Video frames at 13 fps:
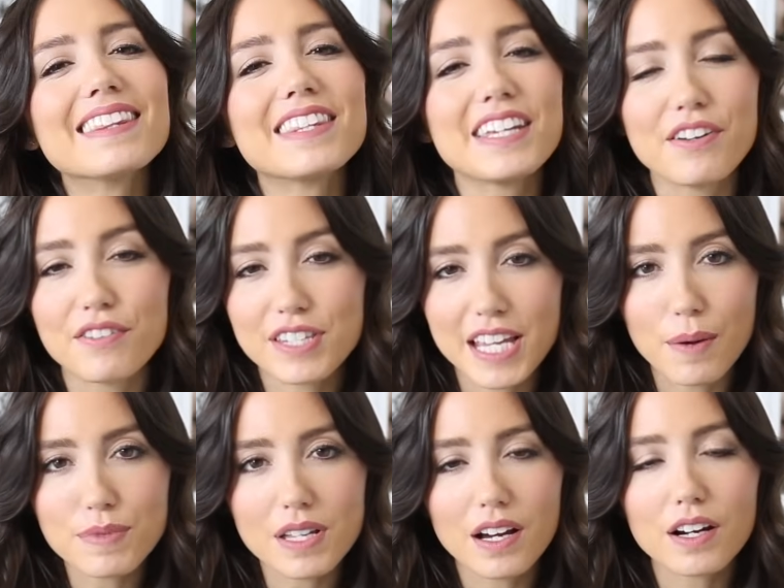the
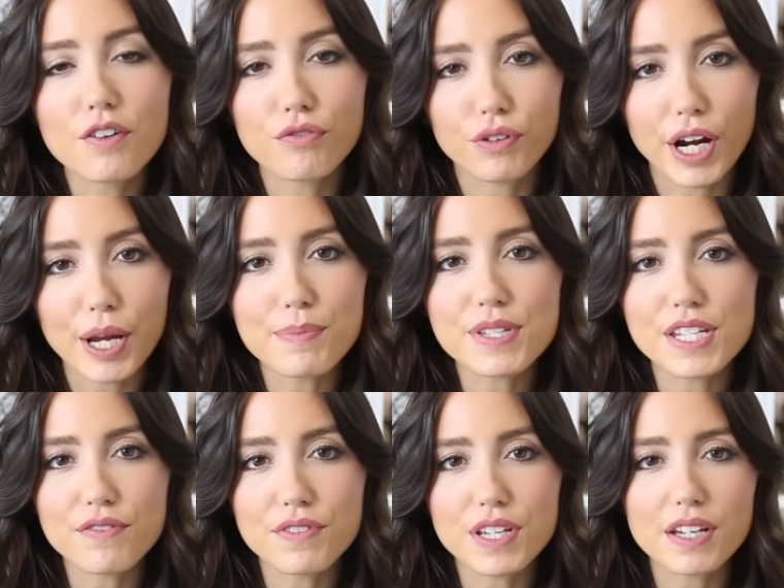Samsung Frame
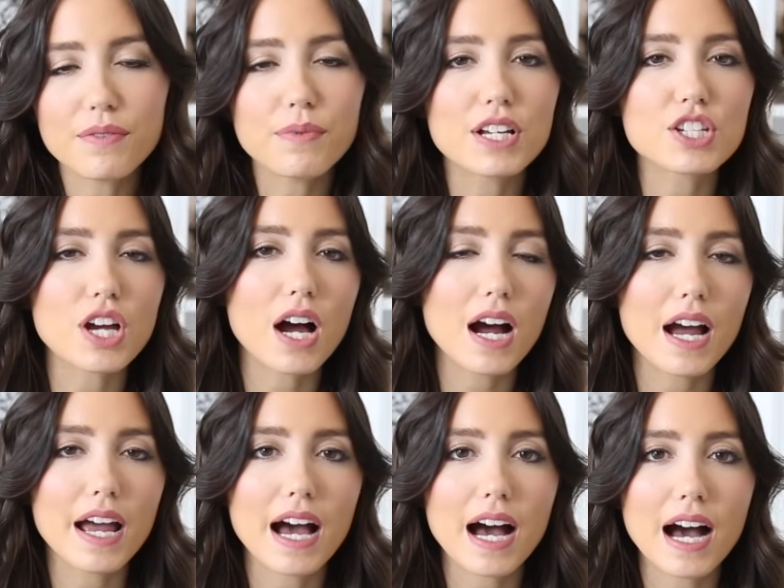TV, which
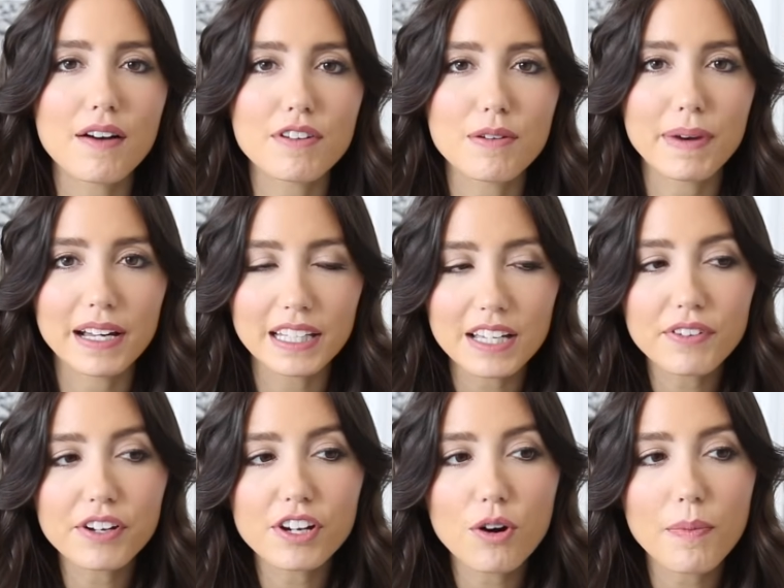I have in my
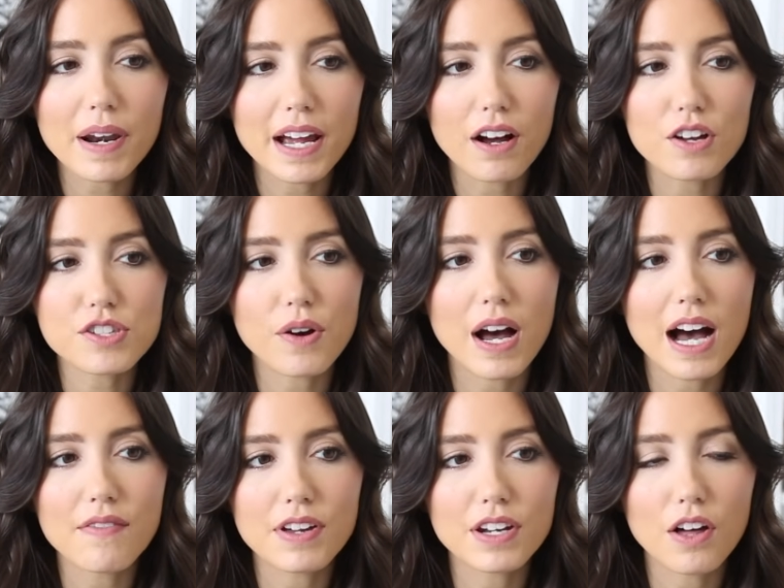living room, and I also
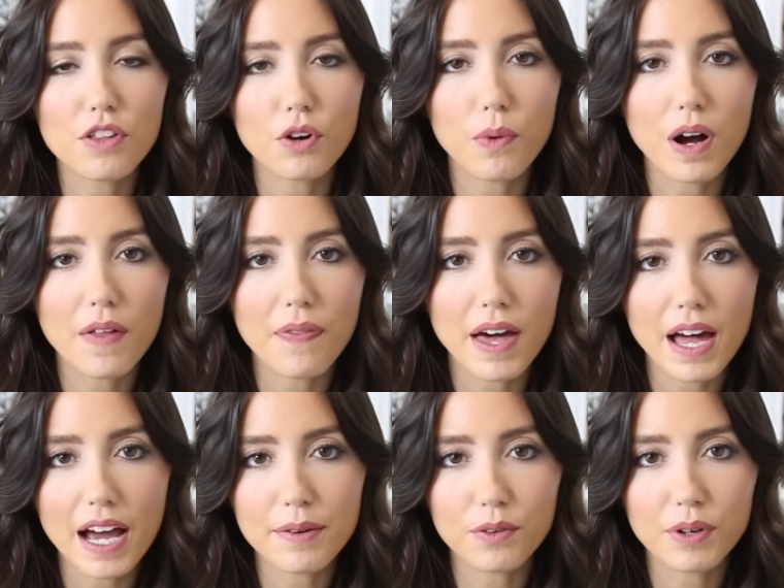have another one that
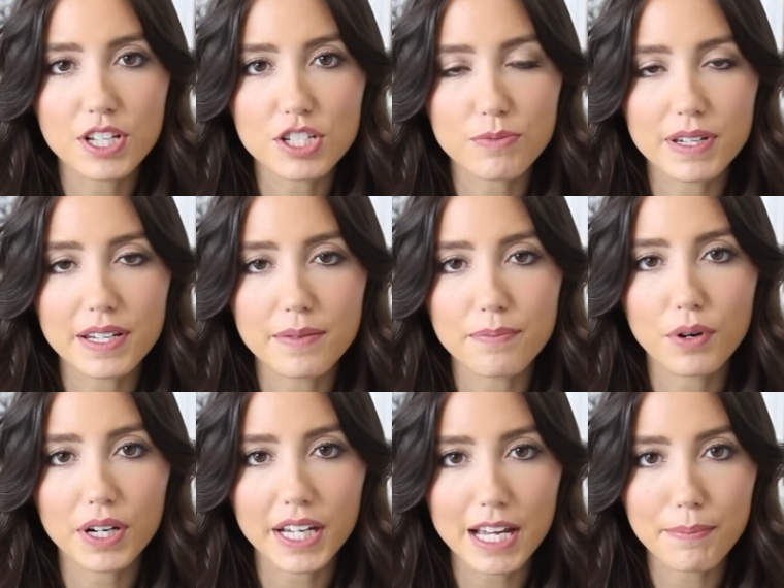I'm going to be
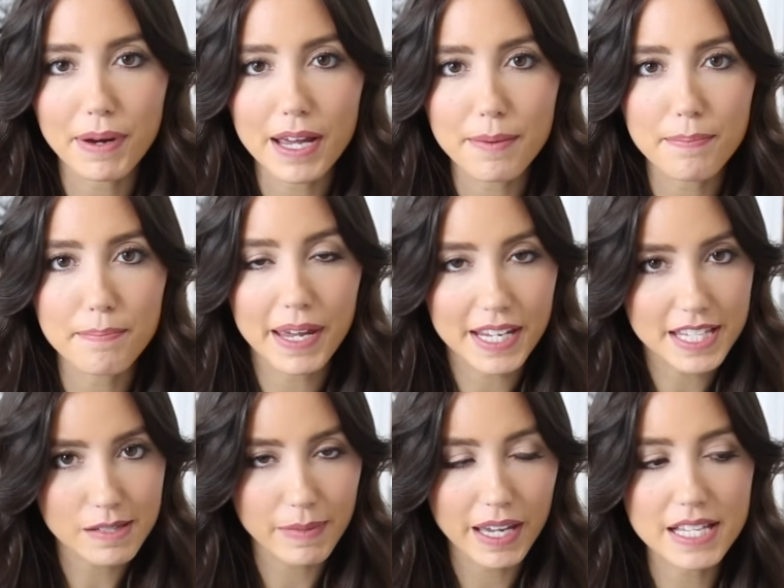putting in my
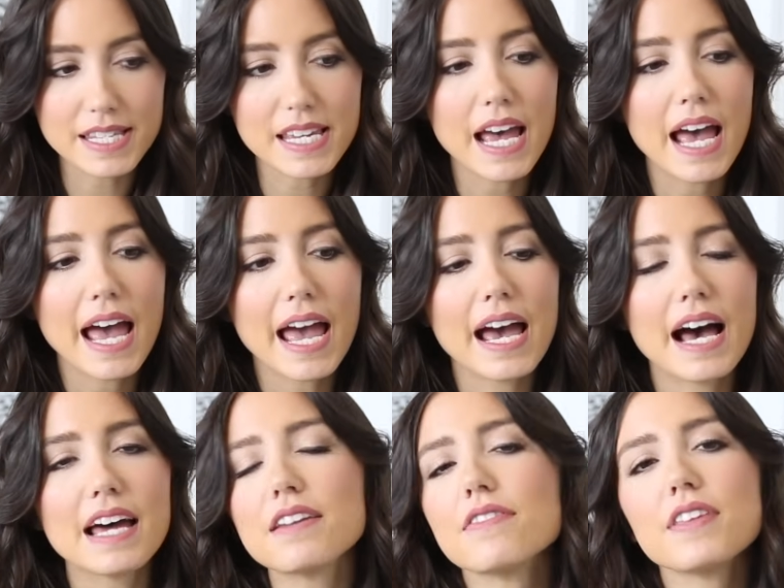basement.
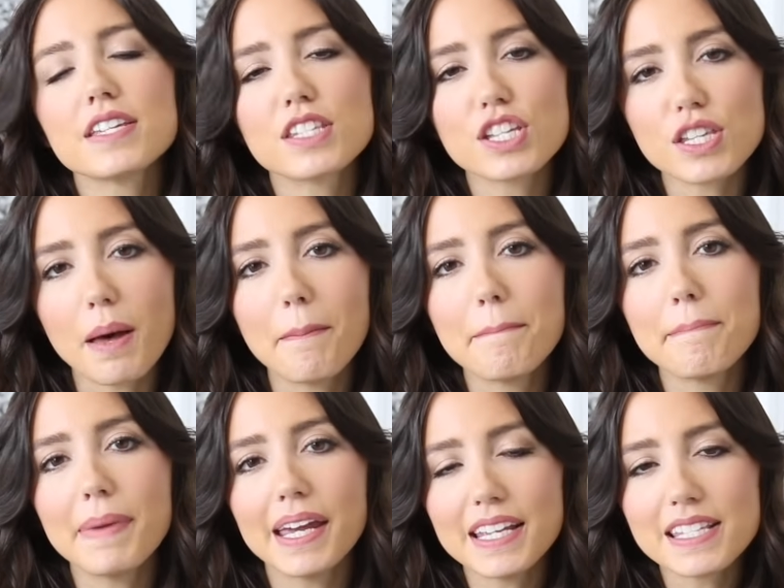And this is
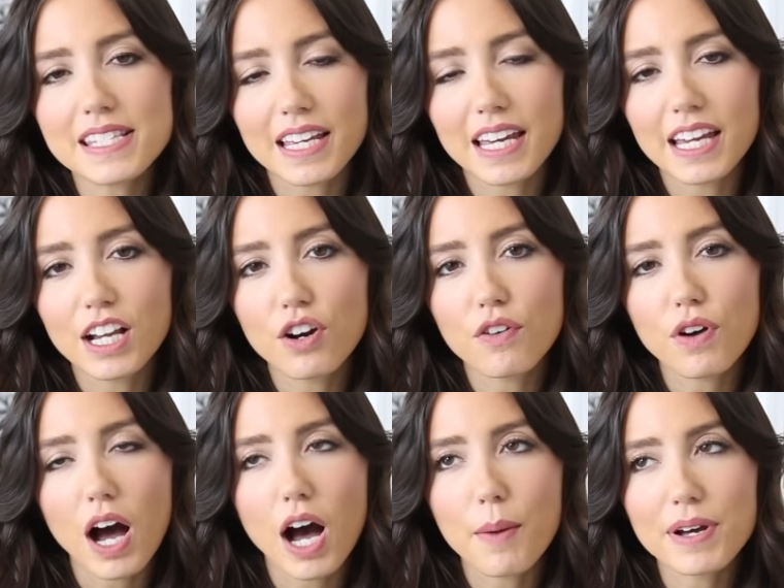amazing
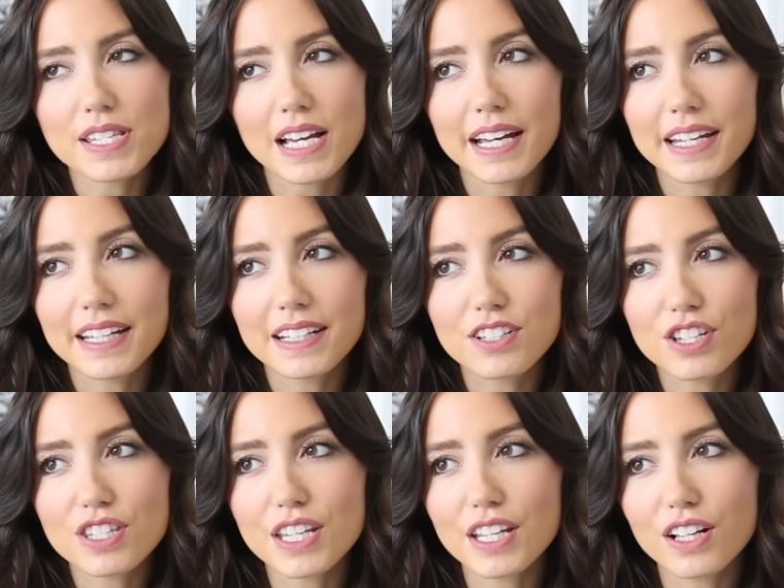because um, I
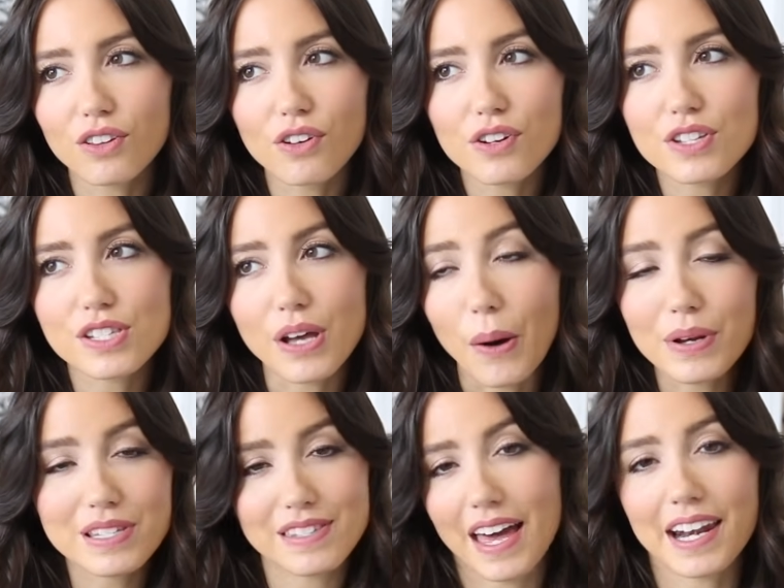just think it looks so
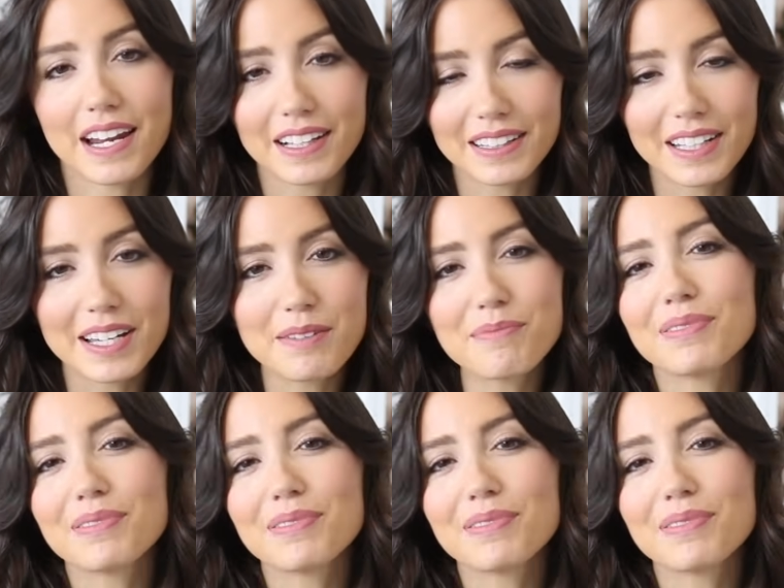aesthetically